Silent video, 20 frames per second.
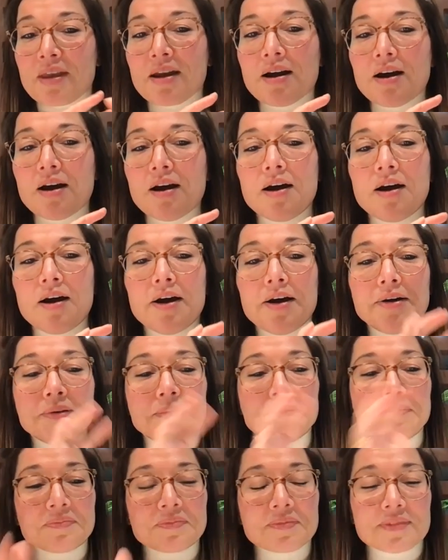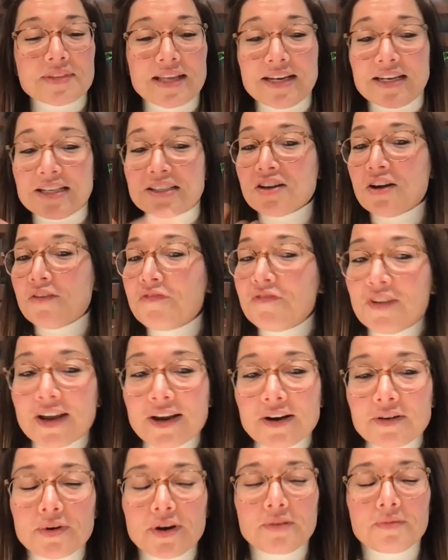uh, that it's not
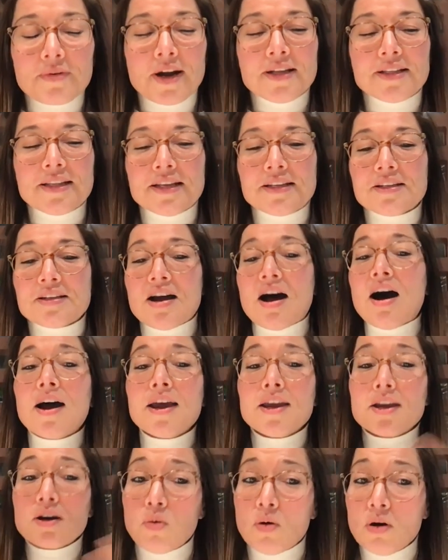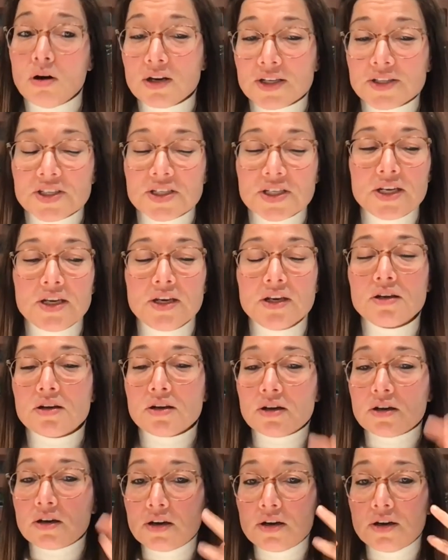flickering, right? That it's high quality,
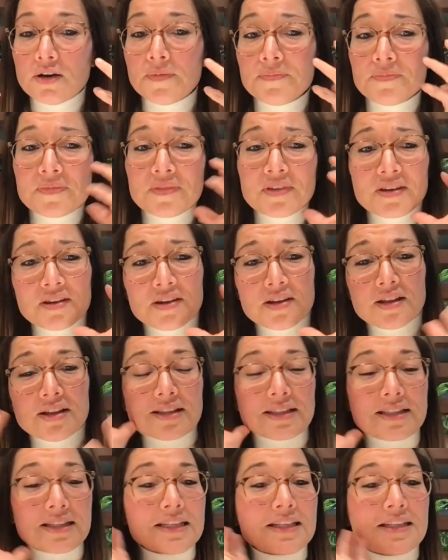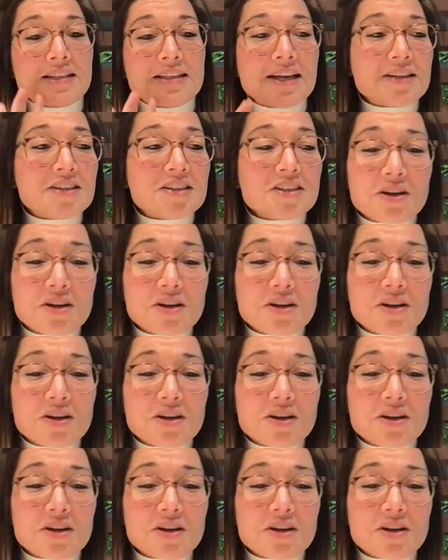um, that